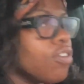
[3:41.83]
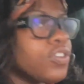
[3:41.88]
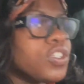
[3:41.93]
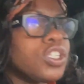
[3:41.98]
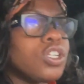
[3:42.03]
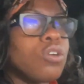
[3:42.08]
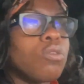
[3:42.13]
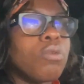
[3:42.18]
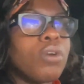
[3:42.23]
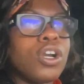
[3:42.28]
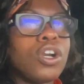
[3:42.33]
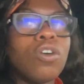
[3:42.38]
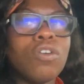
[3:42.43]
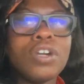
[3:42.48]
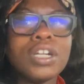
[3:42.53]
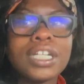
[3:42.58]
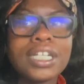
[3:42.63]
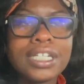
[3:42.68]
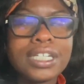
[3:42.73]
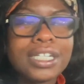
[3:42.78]
So we're
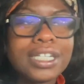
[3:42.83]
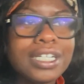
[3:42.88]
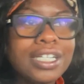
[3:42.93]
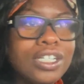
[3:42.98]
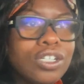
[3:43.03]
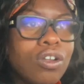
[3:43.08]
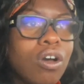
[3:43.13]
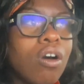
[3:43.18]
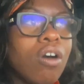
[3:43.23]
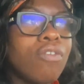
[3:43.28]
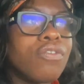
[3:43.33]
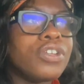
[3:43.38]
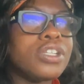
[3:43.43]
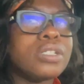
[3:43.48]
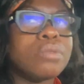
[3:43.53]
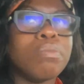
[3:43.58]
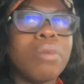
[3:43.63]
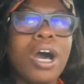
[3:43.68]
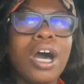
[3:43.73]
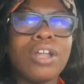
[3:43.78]
going into this office
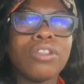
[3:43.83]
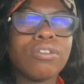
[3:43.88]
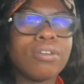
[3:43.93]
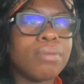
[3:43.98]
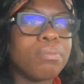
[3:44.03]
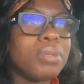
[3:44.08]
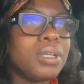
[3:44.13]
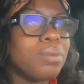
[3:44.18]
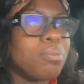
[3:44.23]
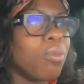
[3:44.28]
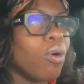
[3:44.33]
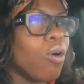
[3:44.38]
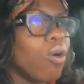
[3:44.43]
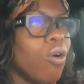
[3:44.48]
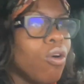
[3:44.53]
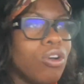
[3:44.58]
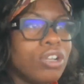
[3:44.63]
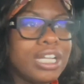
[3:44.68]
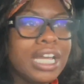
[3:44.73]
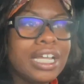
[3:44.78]
bothering people
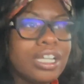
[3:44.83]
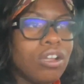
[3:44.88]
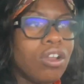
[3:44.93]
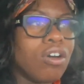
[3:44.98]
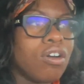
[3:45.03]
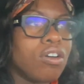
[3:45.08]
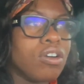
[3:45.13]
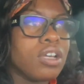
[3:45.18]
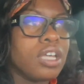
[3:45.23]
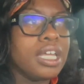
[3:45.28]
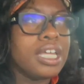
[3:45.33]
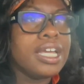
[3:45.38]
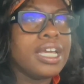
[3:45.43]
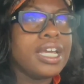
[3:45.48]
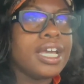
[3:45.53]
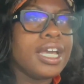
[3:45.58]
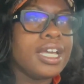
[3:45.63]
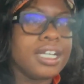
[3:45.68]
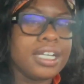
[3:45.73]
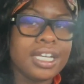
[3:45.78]
all day long
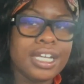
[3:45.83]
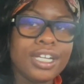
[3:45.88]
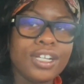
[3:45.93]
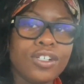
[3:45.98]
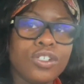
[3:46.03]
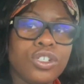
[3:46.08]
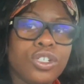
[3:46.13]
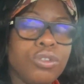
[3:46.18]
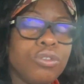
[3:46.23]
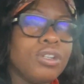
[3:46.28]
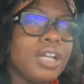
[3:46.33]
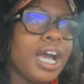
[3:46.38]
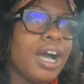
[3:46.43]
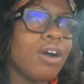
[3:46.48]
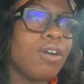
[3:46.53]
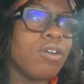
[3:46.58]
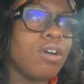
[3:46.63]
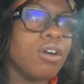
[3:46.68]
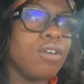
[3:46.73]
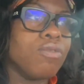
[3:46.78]
and getting chewed
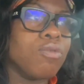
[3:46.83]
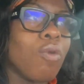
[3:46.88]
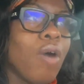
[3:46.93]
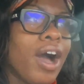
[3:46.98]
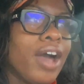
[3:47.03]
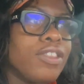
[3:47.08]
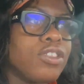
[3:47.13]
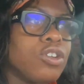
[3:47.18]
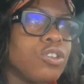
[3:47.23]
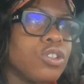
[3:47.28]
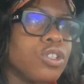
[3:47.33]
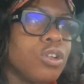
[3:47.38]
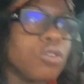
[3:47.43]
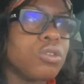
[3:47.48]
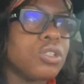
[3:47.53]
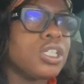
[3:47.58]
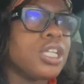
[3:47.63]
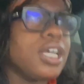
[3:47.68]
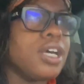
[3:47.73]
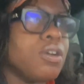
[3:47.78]
out of why there's no
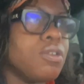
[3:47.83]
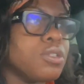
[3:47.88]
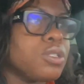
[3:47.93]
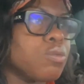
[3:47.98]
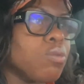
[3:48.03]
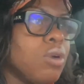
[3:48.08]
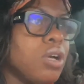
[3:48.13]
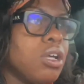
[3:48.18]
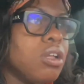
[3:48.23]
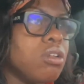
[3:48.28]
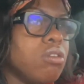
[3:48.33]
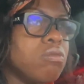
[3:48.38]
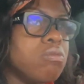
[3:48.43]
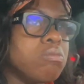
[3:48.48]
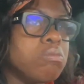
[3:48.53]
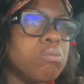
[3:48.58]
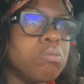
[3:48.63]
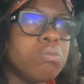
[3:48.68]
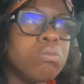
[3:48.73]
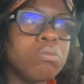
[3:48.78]
sales. Well,
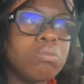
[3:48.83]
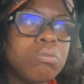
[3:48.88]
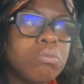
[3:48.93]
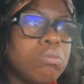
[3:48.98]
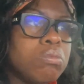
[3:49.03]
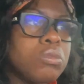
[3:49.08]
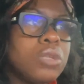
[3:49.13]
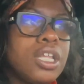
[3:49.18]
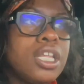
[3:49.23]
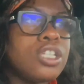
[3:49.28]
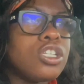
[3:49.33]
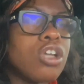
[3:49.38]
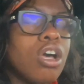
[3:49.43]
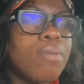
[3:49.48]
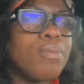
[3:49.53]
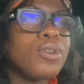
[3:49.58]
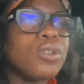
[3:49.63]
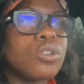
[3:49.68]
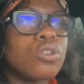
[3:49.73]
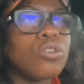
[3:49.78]
it's
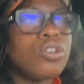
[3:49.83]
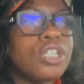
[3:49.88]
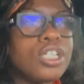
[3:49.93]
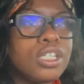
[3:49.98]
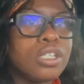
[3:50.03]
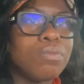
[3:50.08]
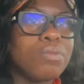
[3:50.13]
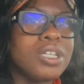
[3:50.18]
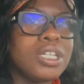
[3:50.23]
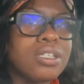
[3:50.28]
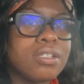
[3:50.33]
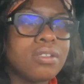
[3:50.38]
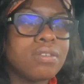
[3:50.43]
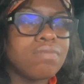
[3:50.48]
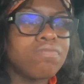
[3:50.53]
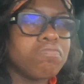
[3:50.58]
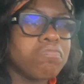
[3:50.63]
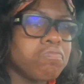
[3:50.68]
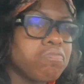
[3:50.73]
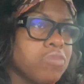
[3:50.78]
almost Christmas.
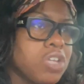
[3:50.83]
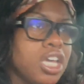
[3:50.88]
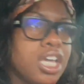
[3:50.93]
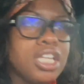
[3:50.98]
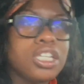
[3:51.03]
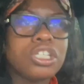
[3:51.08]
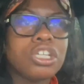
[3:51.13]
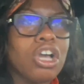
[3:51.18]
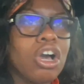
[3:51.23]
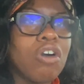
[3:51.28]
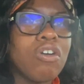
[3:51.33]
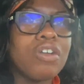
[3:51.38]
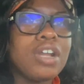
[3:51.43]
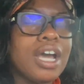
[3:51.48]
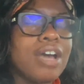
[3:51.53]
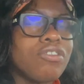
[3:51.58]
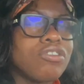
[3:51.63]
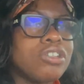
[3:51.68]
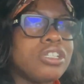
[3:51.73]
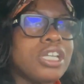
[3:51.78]
It's cold
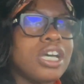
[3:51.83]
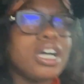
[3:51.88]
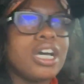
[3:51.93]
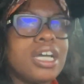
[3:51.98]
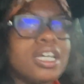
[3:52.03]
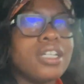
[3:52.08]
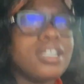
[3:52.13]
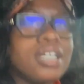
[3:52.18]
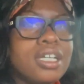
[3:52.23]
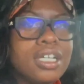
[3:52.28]
outside.